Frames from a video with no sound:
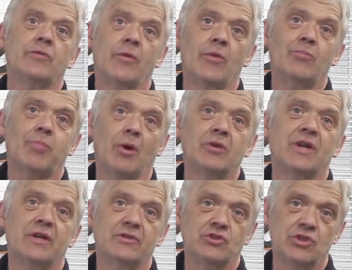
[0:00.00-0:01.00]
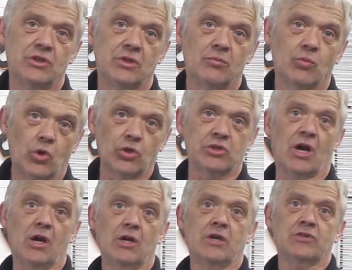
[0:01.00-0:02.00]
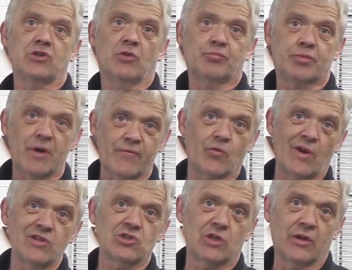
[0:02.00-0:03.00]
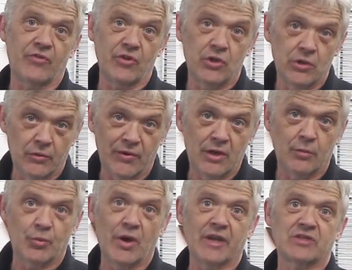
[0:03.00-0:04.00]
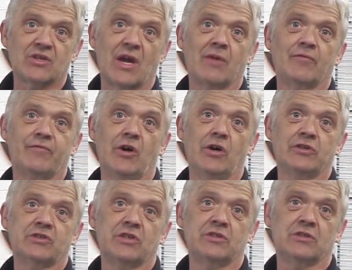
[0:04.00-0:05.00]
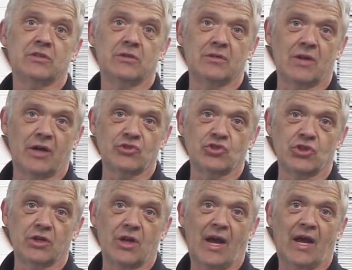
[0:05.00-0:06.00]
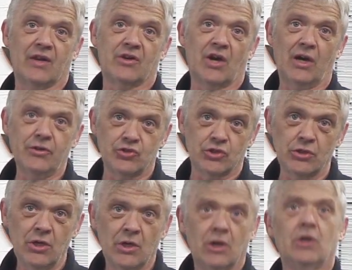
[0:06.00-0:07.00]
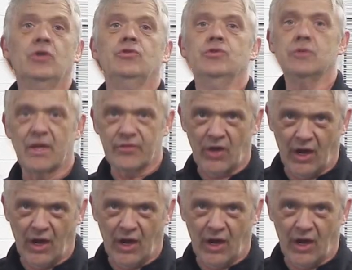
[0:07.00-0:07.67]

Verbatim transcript: than the bond energy in water. So preferentially the urea breaks down first into nitrogen and hydrogen. You get the